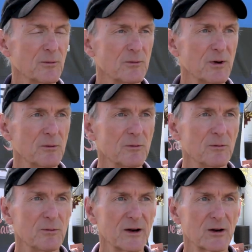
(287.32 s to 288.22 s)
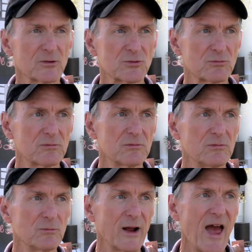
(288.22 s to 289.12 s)

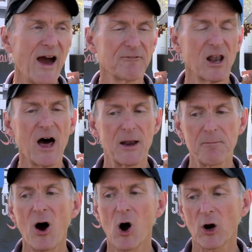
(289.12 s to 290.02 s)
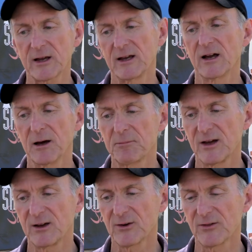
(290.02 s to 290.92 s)
we have a lot of parking up
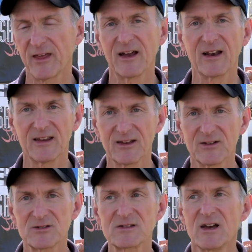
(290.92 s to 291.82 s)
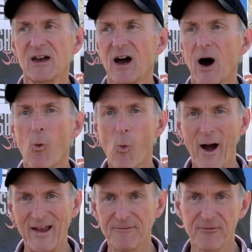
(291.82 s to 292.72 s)
here that is
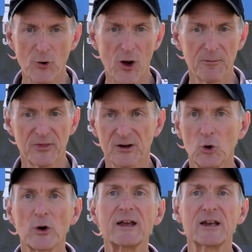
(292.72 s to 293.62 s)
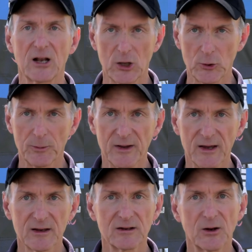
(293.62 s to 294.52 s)
away from the green a little
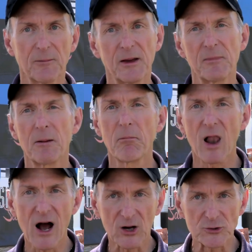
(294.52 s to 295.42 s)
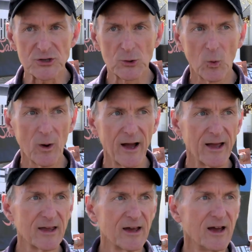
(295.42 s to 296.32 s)
bit, you know, maybe a block or two
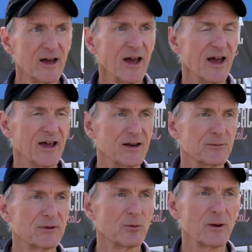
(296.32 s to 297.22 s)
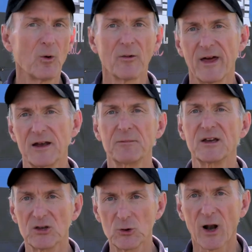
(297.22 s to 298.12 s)
away. And we want that to be
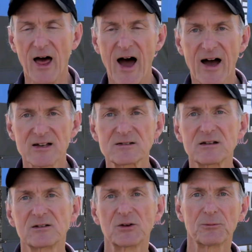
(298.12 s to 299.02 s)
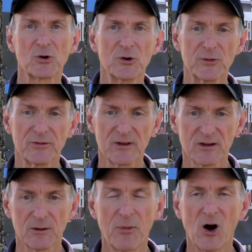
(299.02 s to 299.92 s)
utilized to improve the
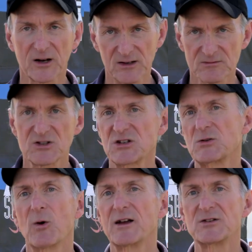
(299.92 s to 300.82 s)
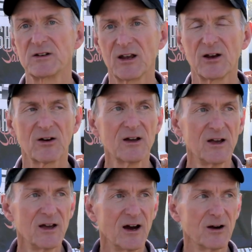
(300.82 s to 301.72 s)
parking situation here
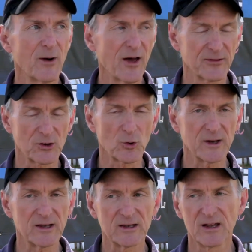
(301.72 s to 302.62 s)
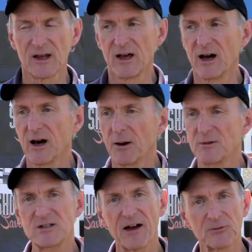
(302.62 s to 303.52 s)
around the green.
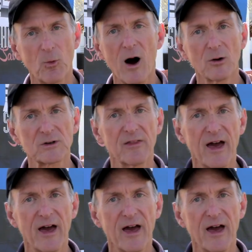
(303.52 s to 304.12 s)
But you have to walk to